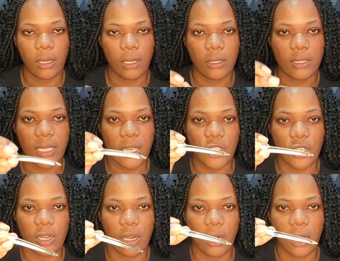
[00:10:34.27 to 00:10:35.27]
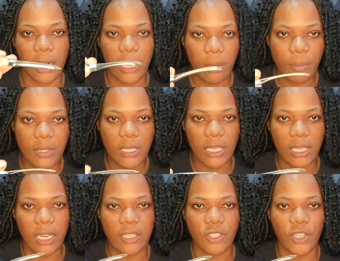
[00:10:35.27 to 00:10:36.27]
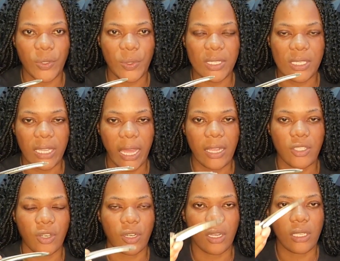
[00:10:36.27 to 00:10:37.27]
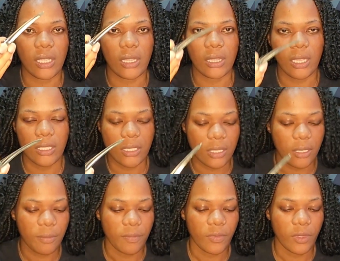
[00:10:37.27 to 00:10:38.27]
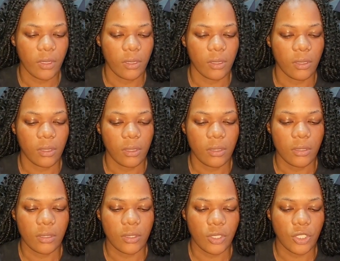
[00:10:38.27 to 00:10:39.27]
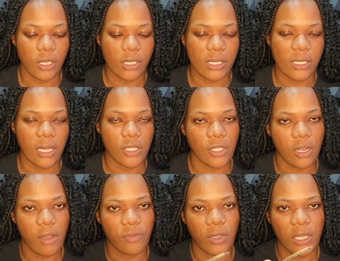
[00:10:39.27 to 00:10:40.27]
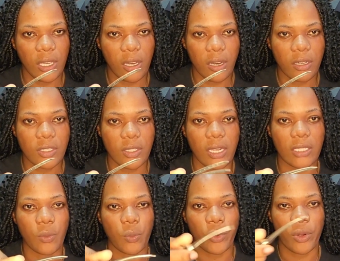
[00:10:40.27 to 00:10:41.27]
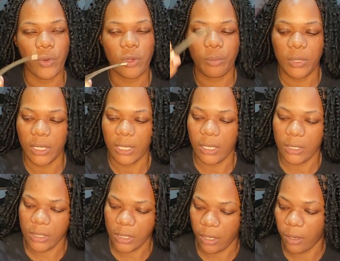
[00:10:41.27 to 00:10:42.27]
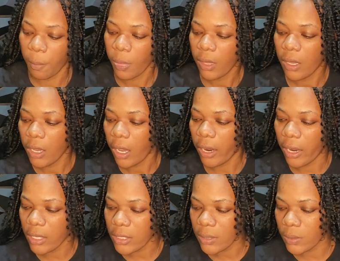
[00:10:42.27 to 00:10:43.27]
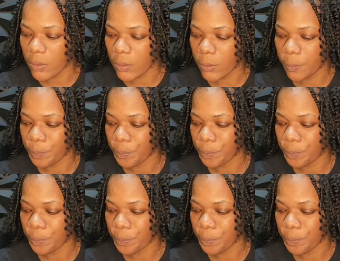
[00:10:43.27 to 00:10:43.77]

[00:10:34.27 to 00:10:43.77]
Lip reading: Sectional clips, in case you're doing styles, you're gonna need this to just section off your hair so that the work would be easier. Alright, so